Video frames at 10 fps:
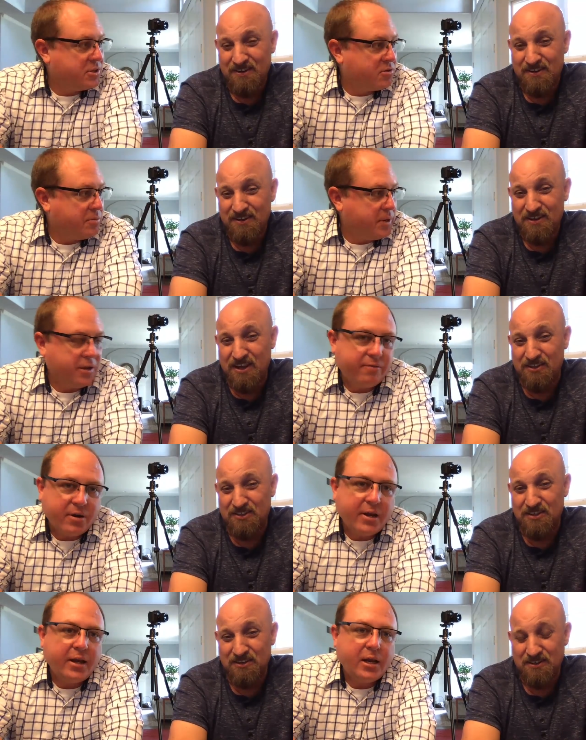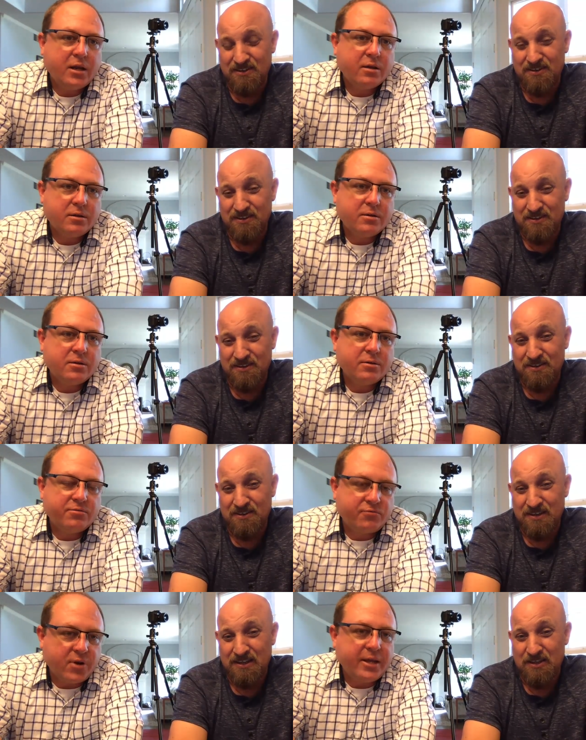Speaker 1: the group in yes. a very
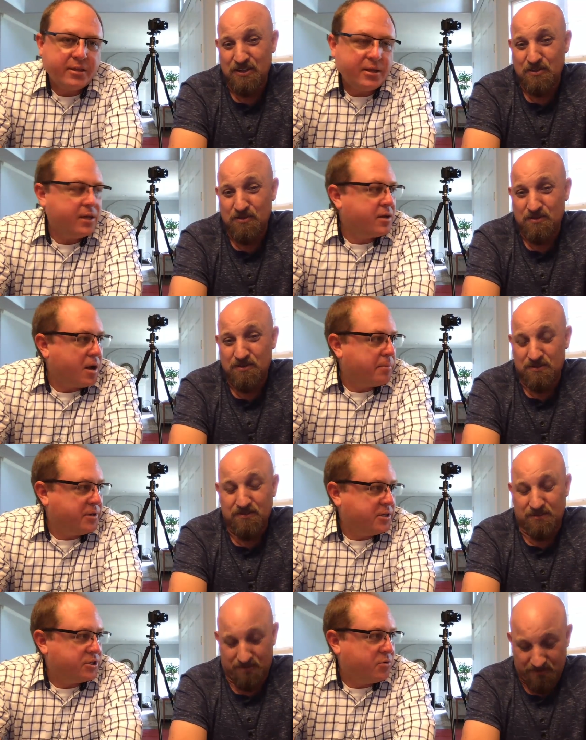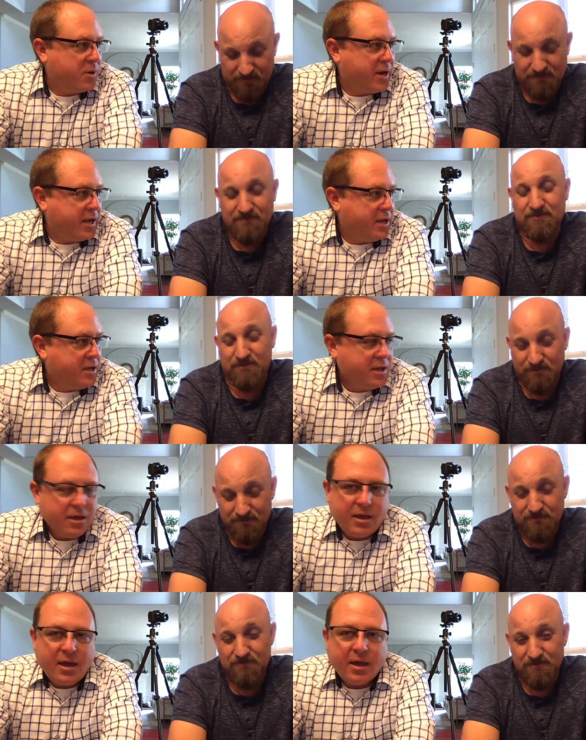friendly competition way.
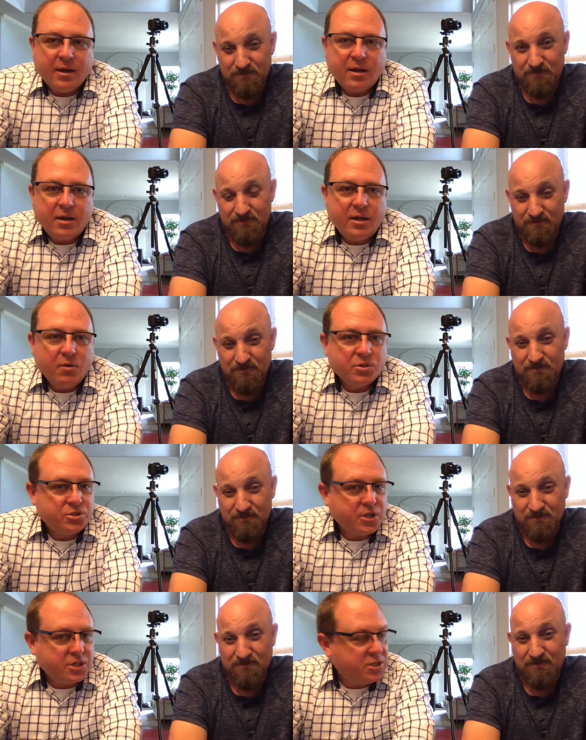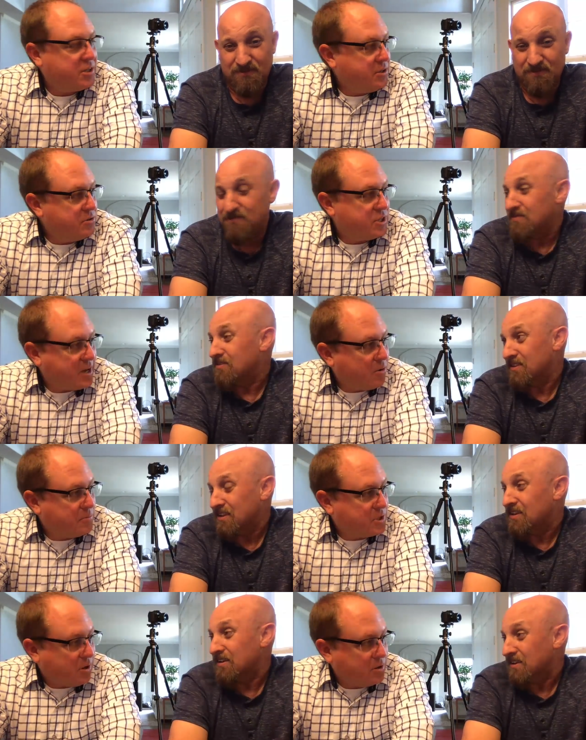And it was such a huge help
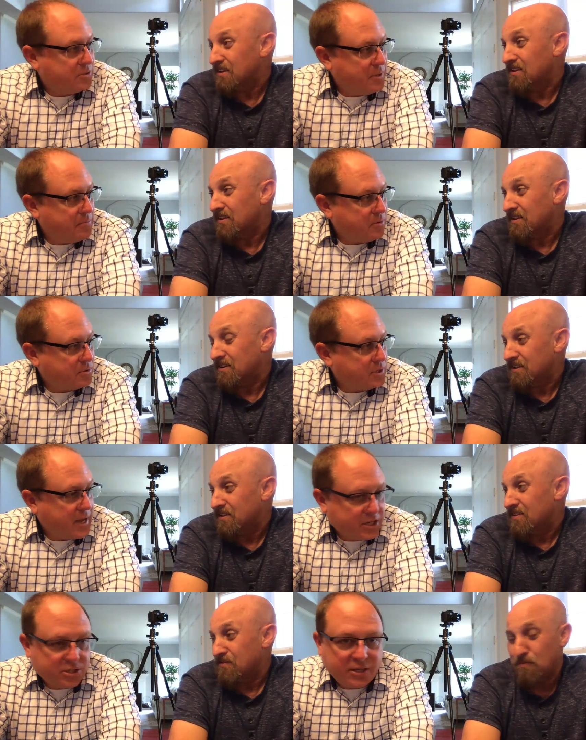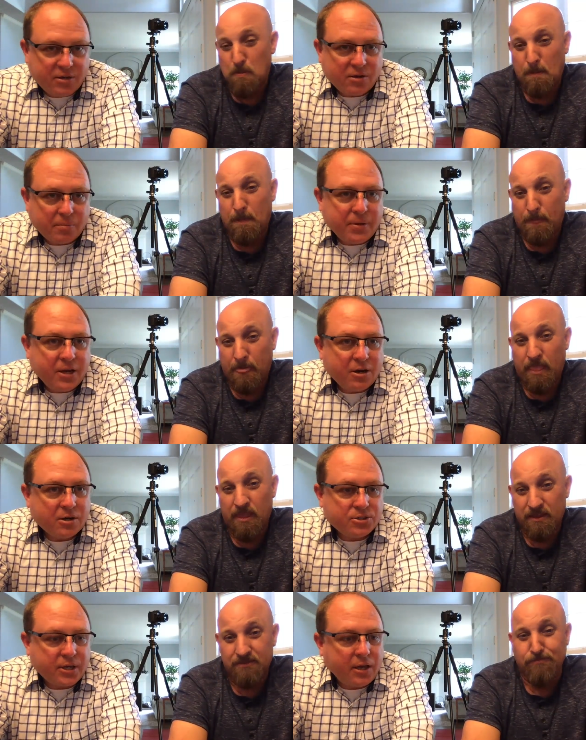to all these people to actually hear their
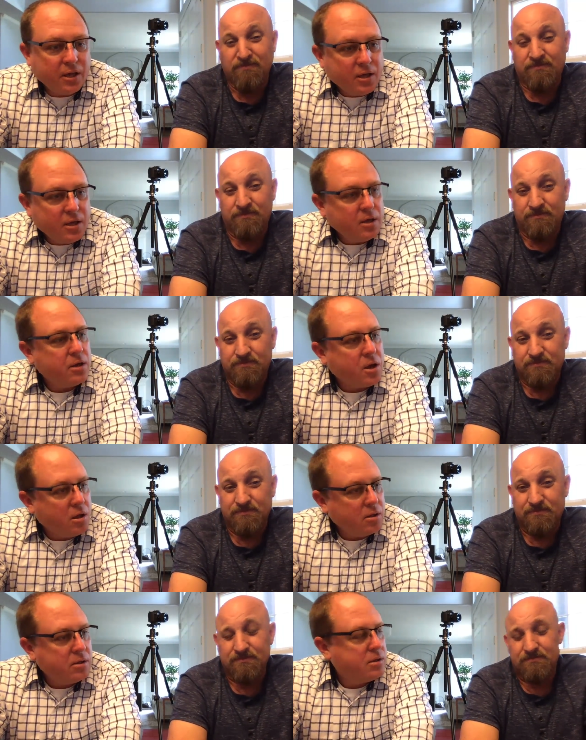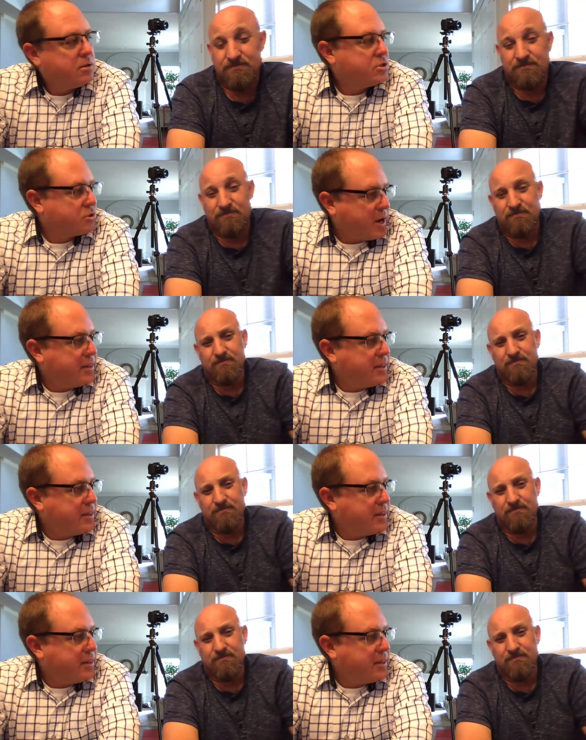peers say, no, try